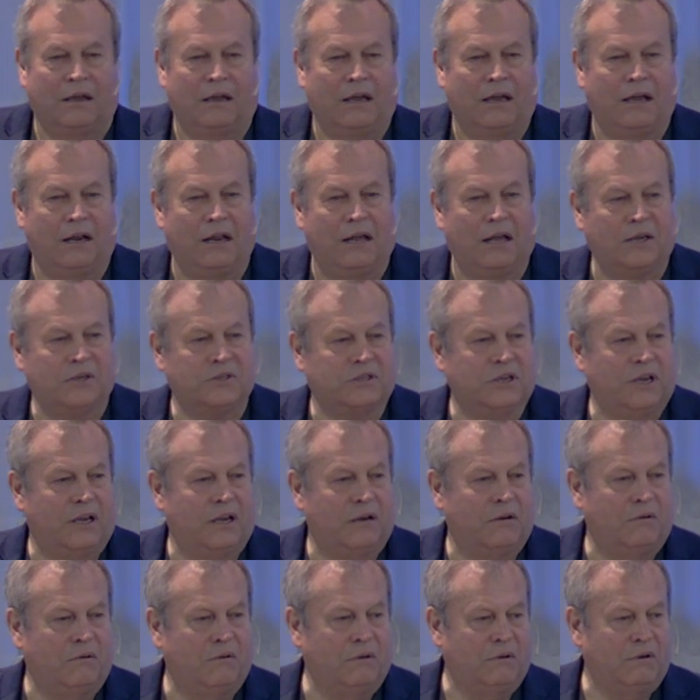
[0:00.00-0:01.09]
And I said,
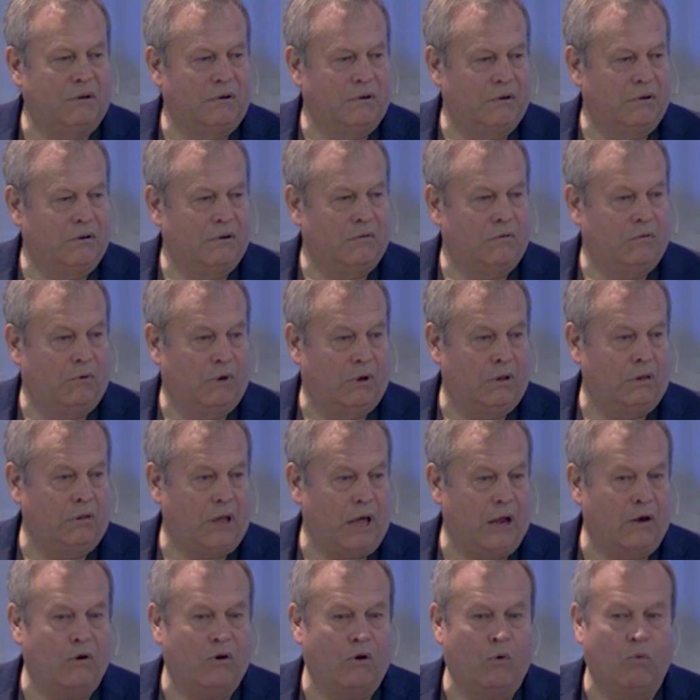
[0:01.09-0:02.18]
well,
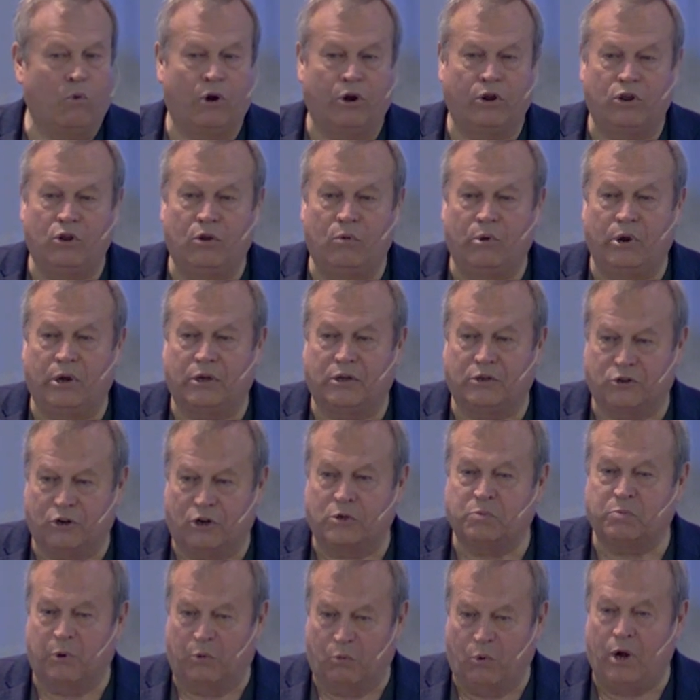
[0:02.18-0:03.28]
I don't know where you went to
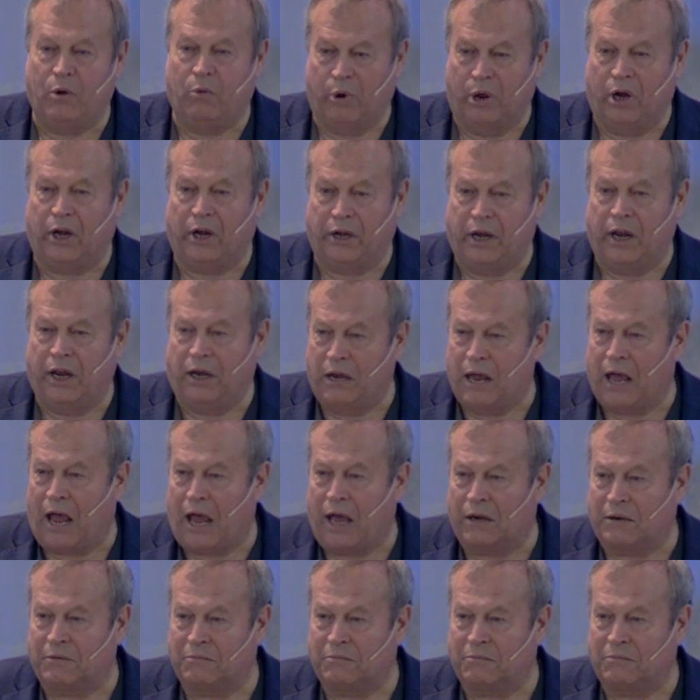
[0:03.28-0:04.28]
church, but we really did that.